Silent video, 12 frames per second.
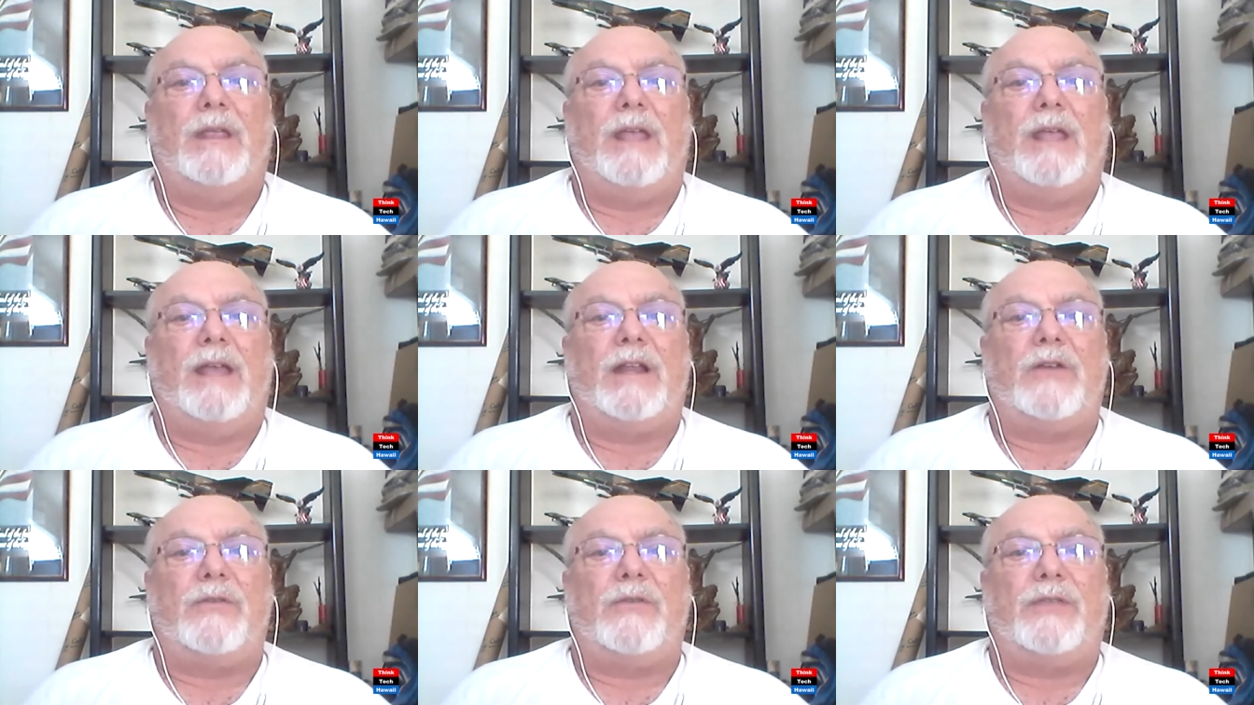And I
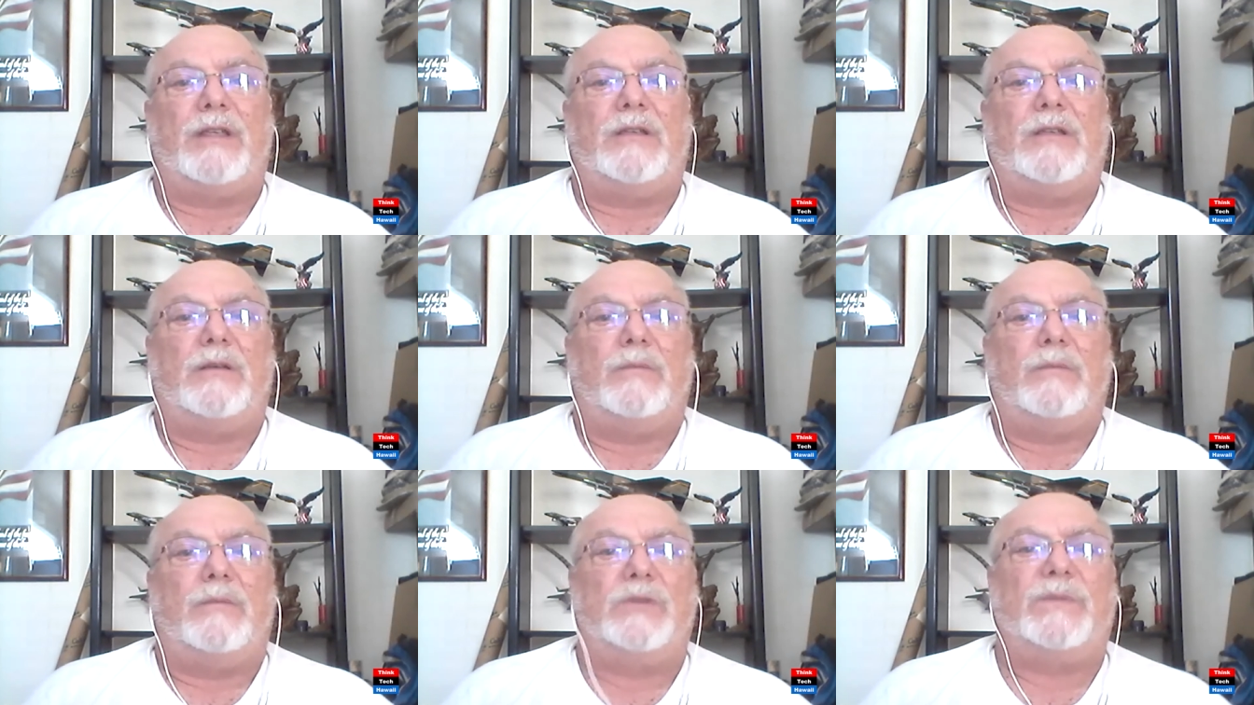don't think
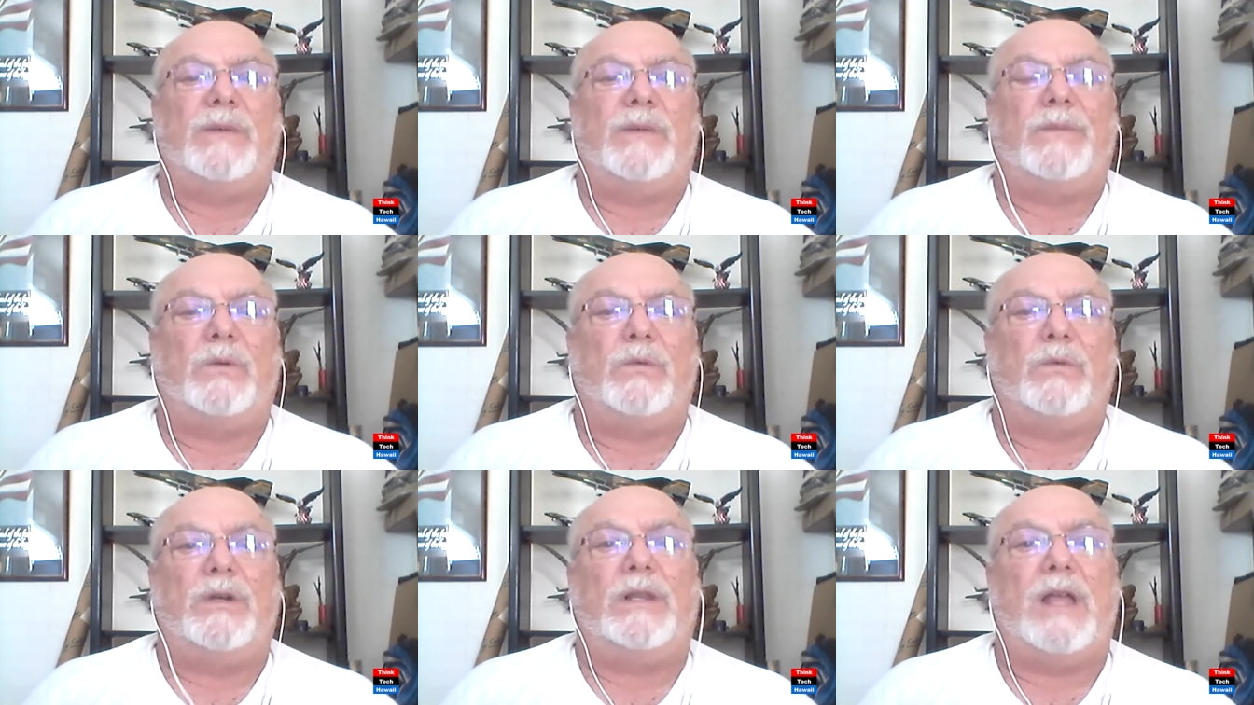most people
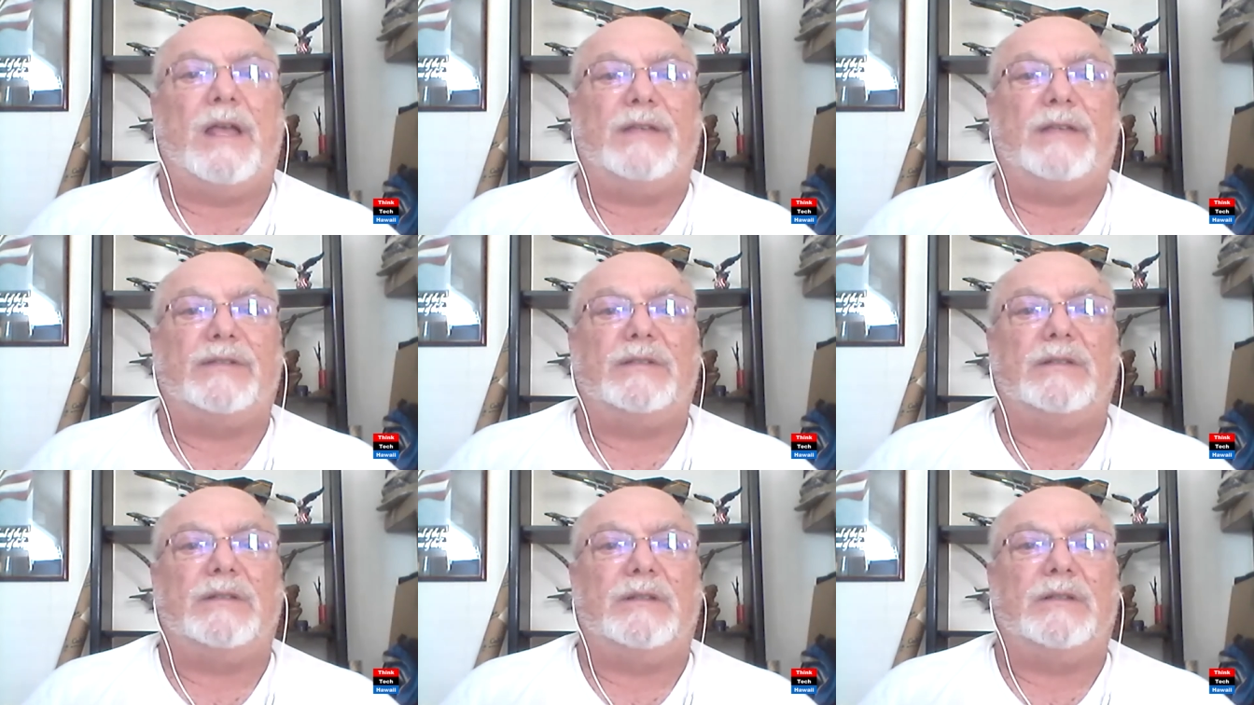realize
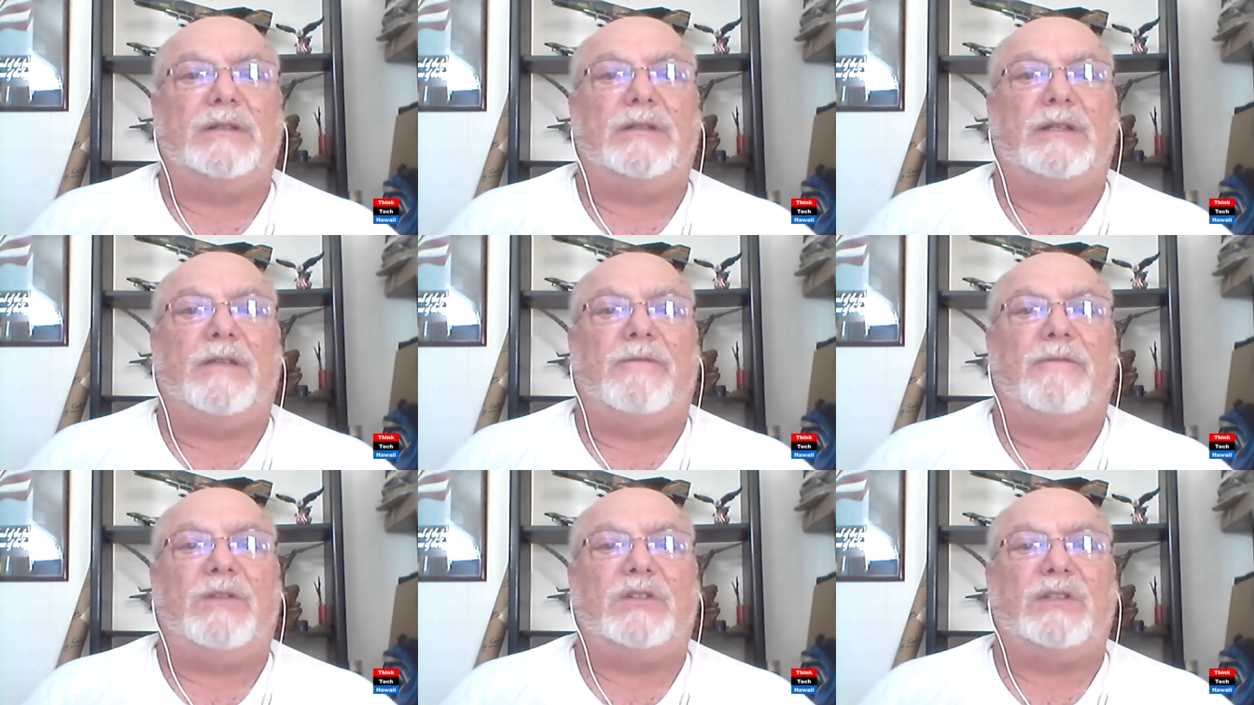the
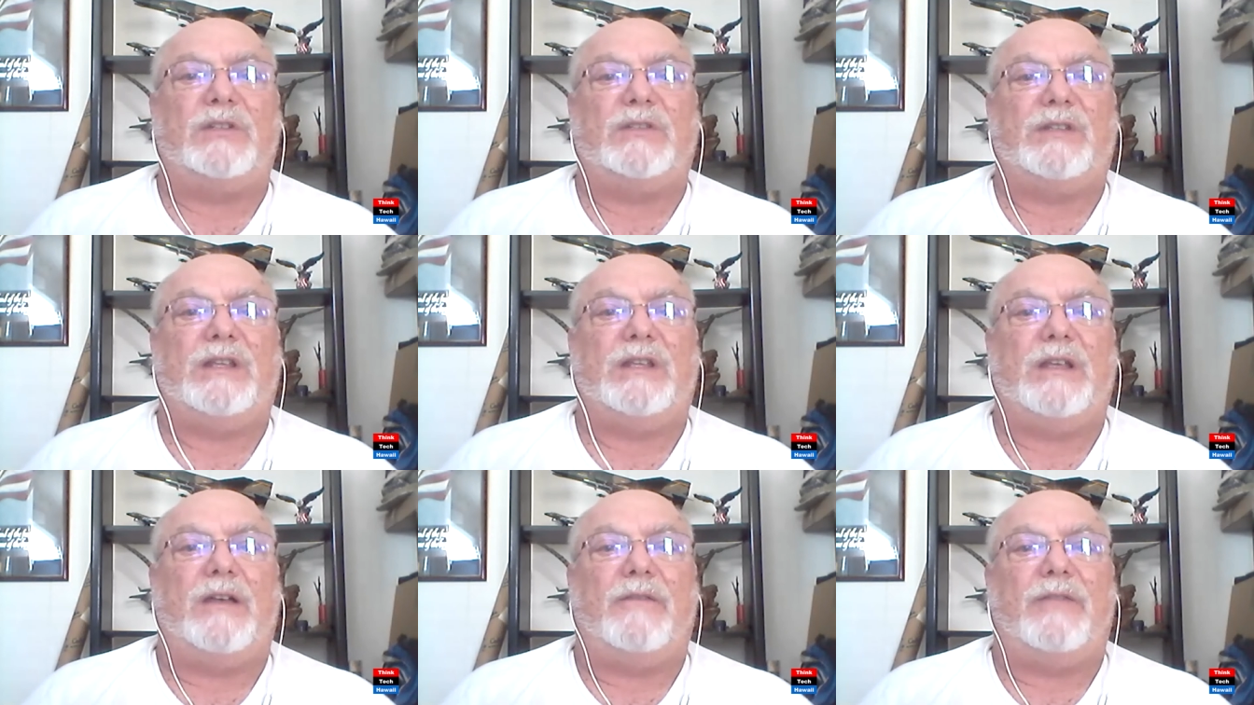efficiency
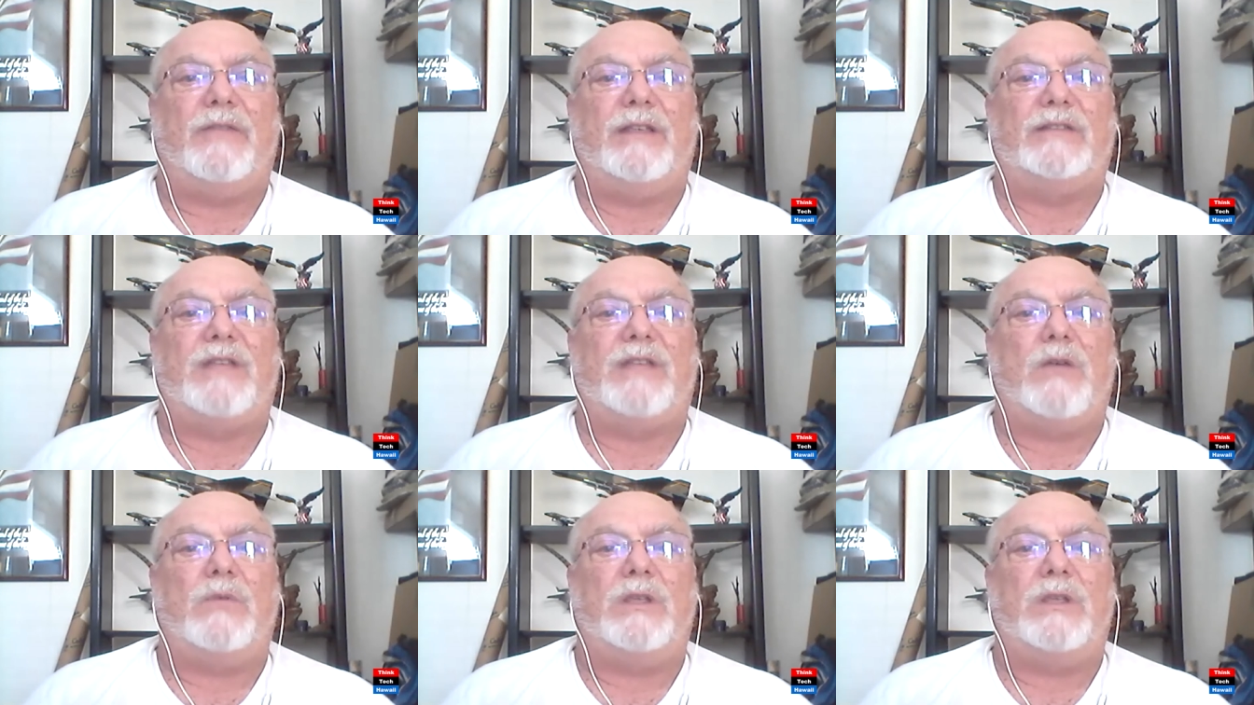of things that
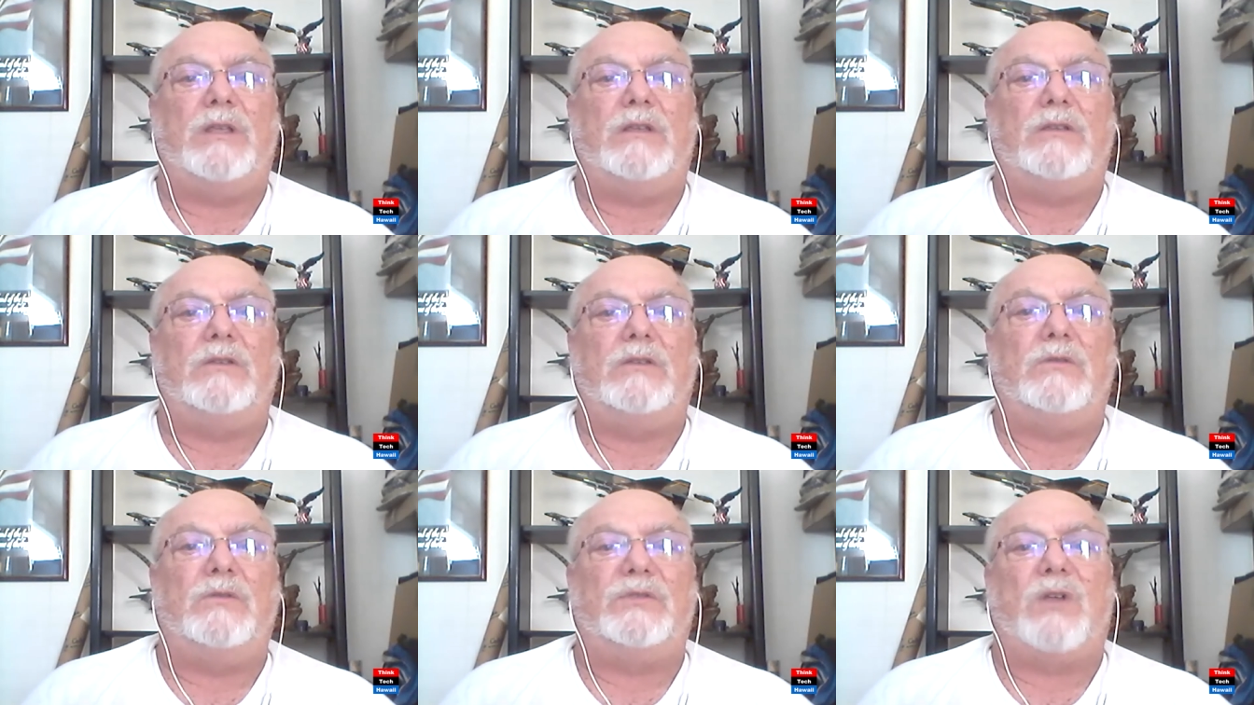we
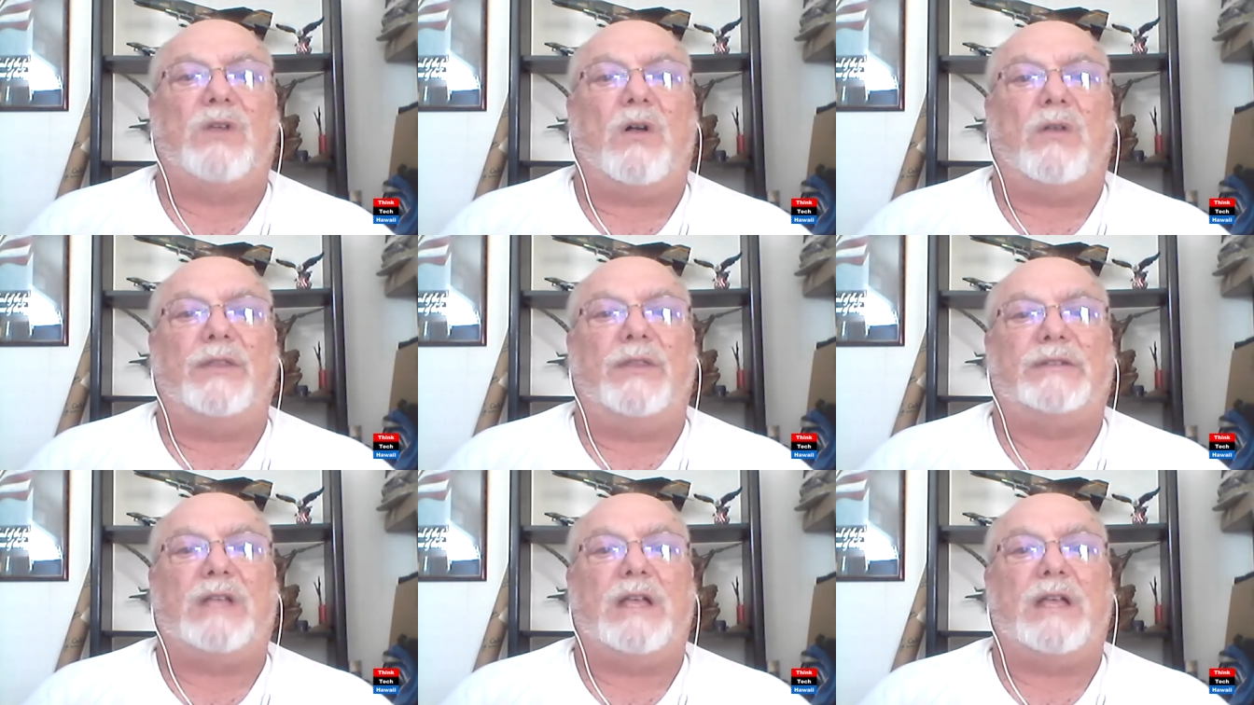use all the
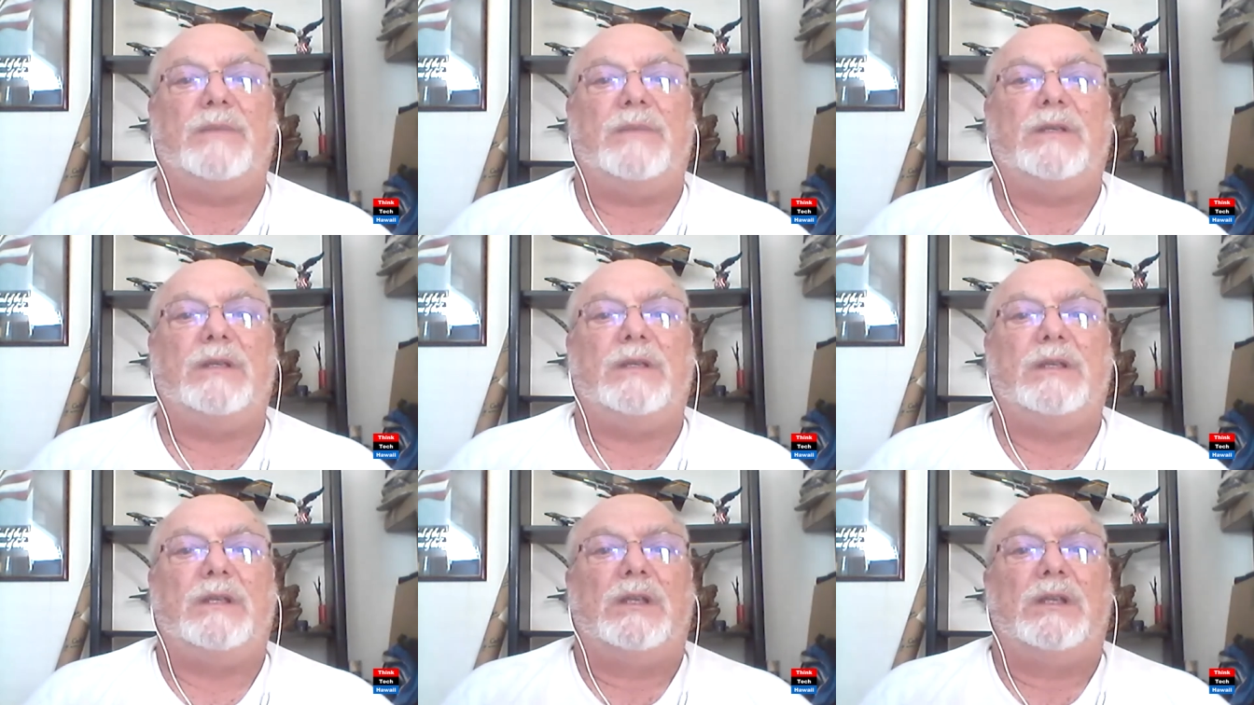time
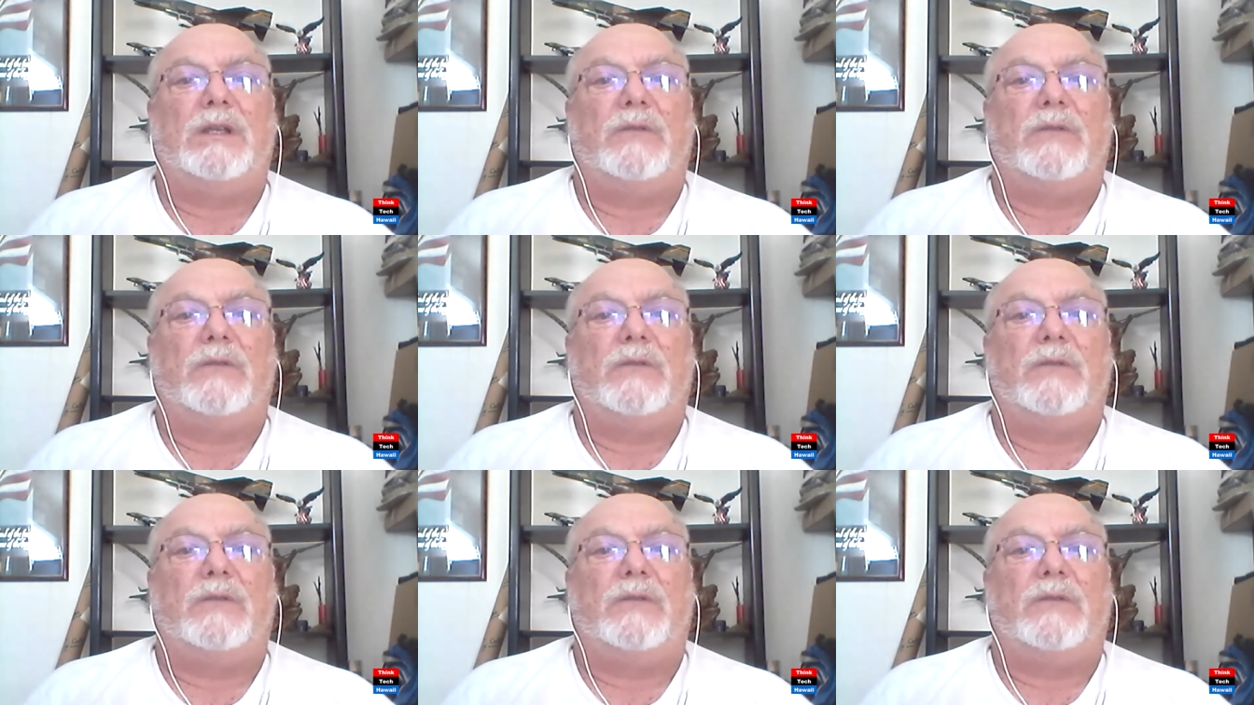for